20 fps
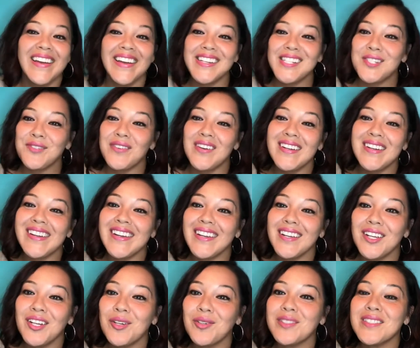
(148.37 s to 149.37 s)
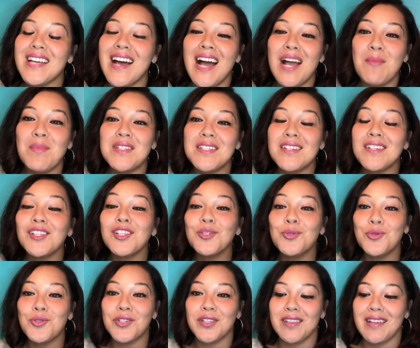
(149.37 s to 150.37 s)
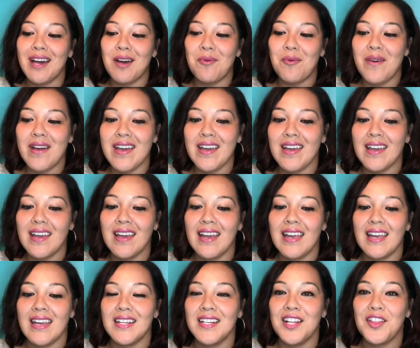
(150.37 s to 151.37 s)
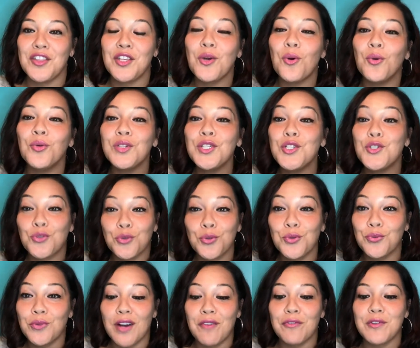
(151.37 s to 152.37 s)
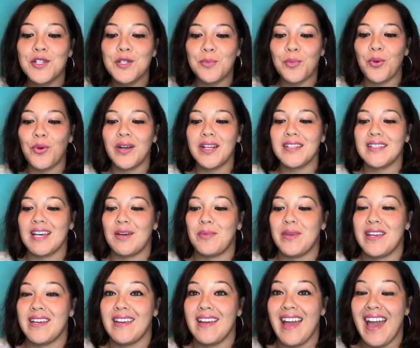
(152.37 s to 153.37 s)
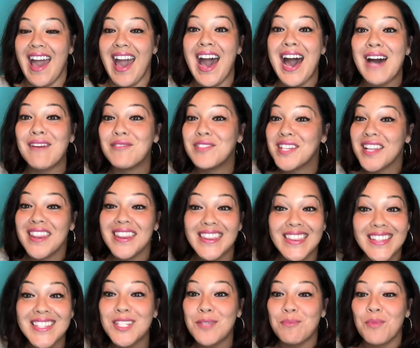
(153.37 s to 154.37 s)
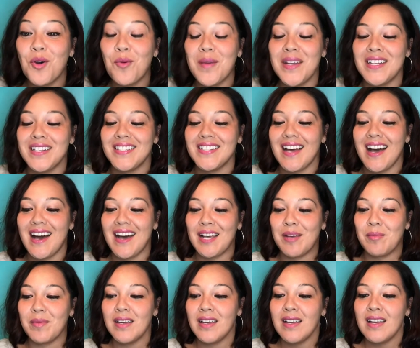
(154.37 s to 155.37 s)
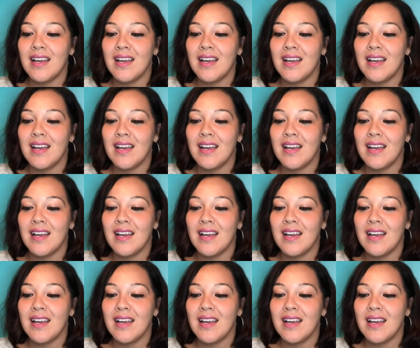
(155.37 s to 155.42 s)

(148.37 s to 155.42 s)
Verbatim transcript: It's funny, you know, time is an illusion that way, and the only true reference point that we have to this moment in time,